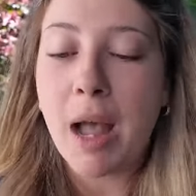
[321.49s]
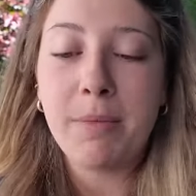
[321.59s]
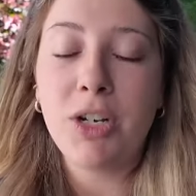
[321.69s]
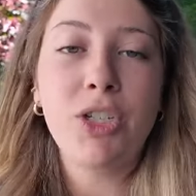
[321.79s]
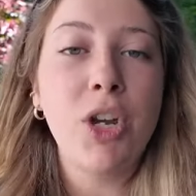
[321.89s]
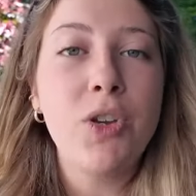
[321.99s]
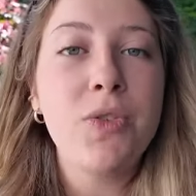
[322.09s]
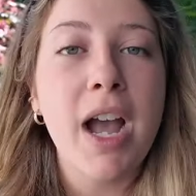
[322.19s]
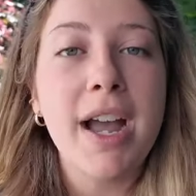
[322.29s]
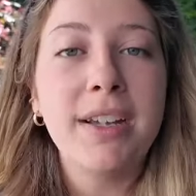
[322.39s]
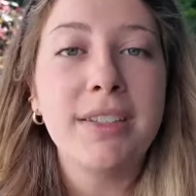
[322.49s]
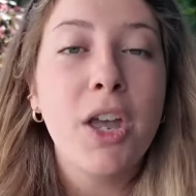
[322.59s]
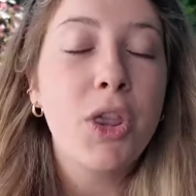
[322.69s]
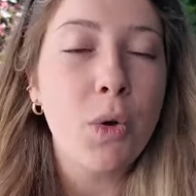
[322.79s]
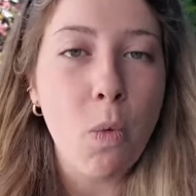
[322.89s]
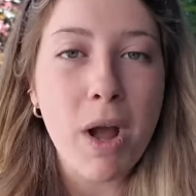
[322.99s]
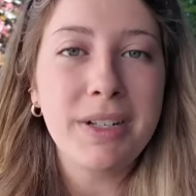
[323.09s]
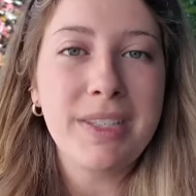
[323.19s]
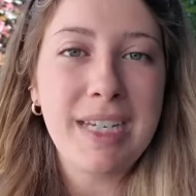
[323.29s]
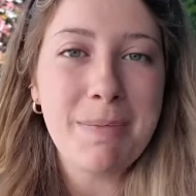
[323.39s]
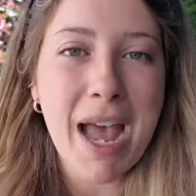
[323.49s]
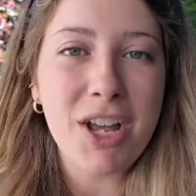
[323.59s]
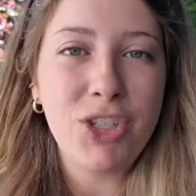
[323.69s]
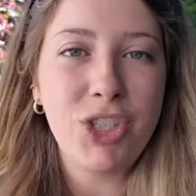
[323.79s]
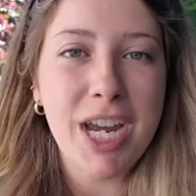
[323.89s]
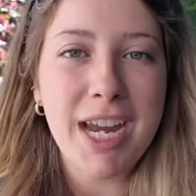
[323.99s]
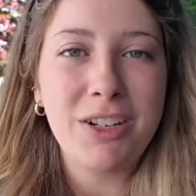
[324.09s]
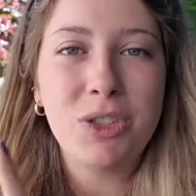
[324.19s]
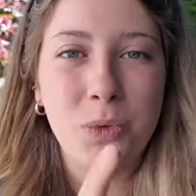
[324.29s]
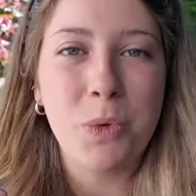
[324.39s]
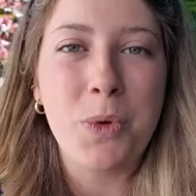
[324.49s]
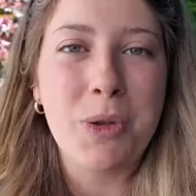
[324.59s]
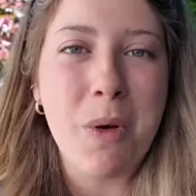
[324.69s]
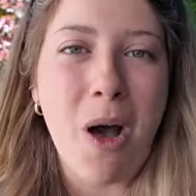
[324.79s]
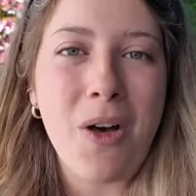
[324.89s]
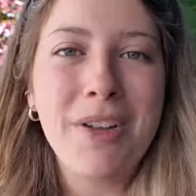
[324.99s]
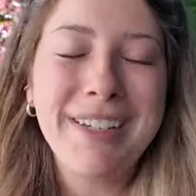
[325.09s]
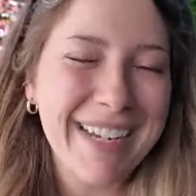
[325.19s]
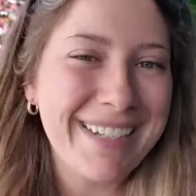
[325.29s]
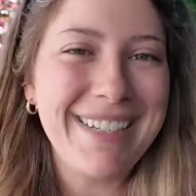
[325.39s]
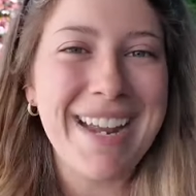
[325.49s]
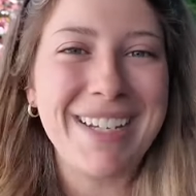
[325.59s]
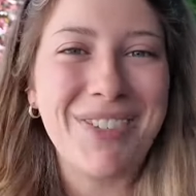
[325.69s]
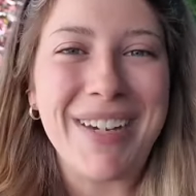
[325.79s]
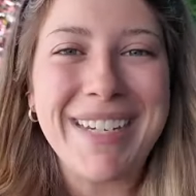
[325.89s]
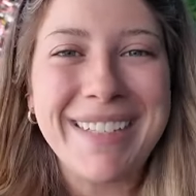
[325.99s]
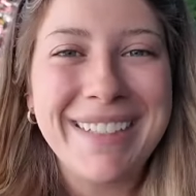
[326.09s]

I'm going to show you guys the one sea bass jig to rule them all. Catch you next week.